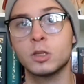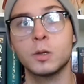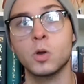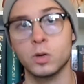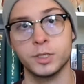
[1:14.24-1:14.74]

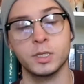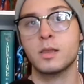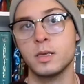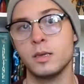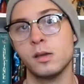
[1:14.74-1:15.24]
gorgeous.
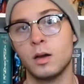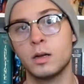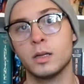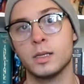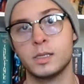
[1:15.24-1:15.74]
The
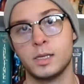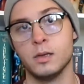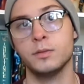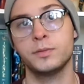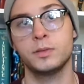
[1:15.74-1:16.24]
art
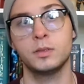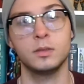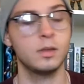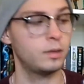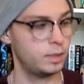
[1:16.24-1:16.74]
itself,
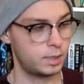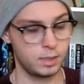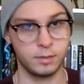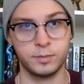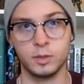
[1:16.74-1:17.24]
this
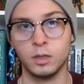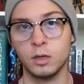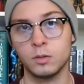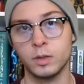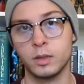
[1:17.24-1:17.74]
stuff
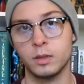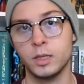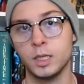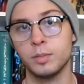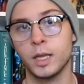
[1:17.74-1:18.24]
along with
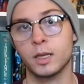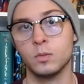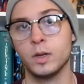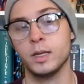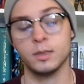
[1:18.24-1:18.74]
the black
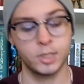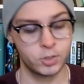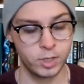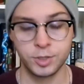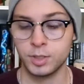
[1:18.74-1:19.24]
and white
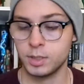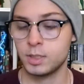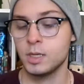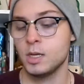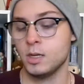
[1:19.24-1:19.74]

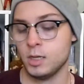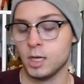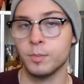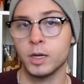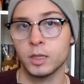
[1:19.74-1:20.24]
illustrations
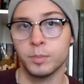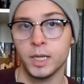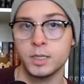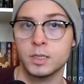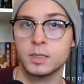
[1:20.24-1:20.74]
among the
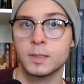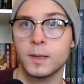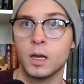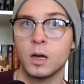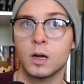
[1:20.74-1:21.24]
pages,
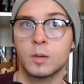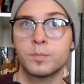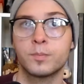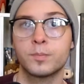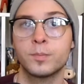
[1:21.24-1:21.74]
are
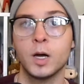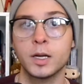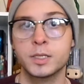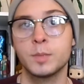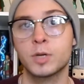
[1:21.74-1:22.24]

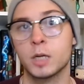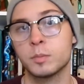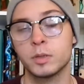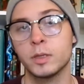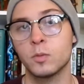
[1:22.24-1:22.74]
honestly
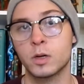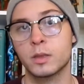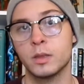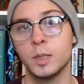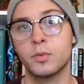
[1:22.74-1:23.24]
probably
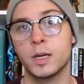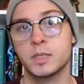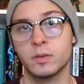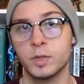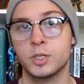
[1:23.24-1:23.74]
worth the price
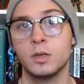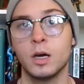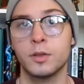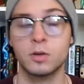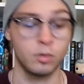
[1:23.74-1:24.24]
of admission
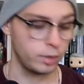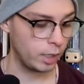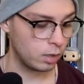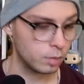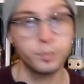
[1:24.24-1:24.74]
on their own.
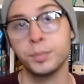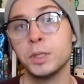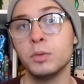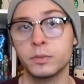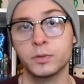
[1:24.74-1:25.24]
They are
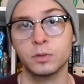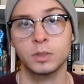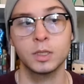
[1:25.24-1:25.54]
beautiful.